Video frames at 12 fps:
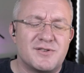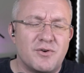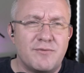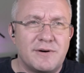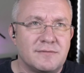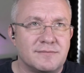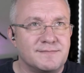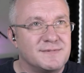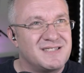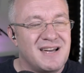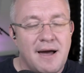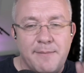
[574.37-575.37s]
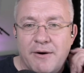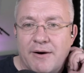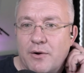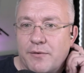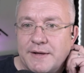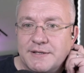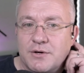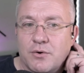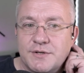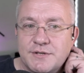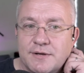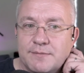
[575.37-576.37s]
no real time here, I don't think, to go
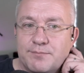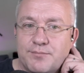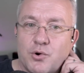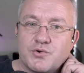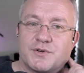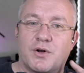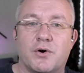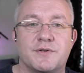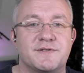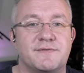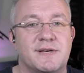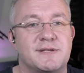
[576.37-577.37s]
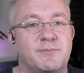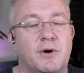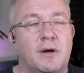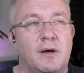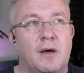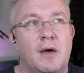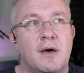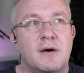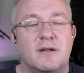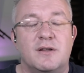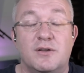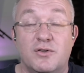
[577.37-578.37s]
into pros and cons of this, but
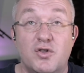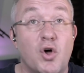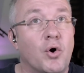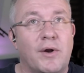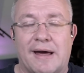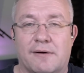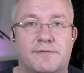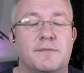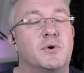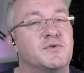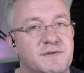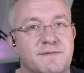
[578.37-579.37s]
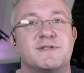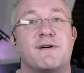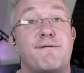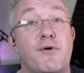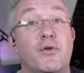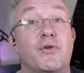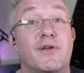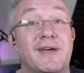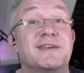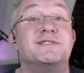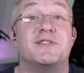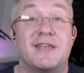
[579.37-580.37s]
no doubt for most of us, a fund
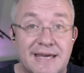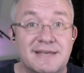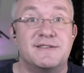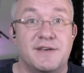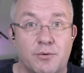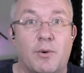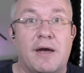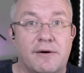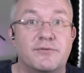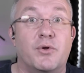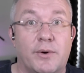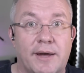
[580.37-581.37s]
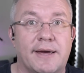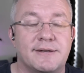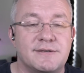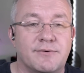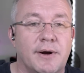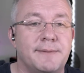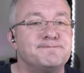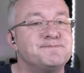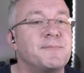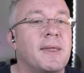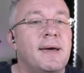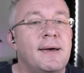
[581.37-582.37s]
is an easier way of doing it, right?
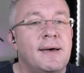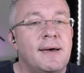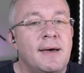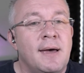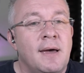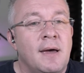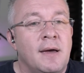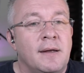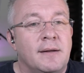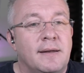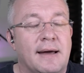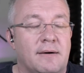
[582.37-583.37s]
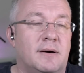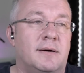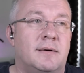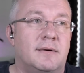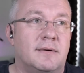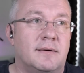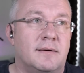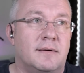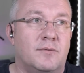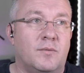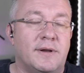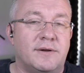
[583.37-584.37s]
Now,
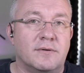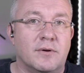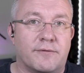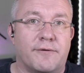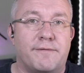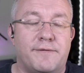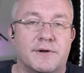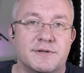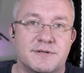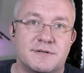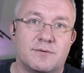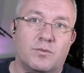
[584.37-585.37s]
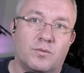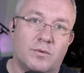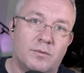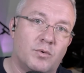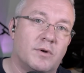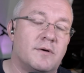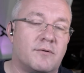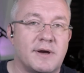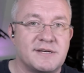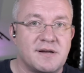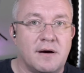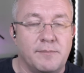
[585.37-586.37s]
where do you look for funds? One of the
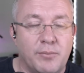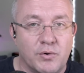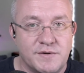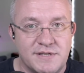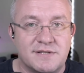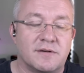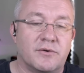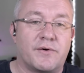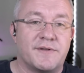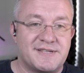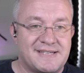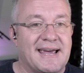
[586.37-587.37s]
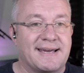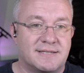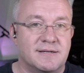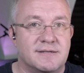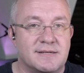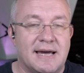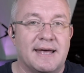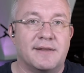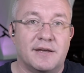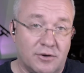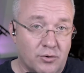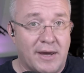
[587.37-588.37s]
great starting points is to look at the sectors. And
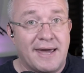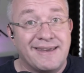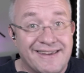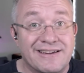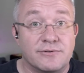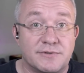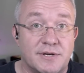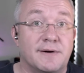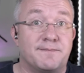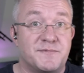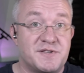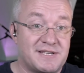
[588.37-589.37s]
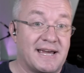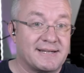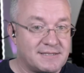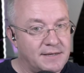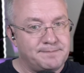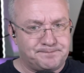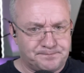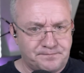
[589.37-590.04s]
the UK gilt sector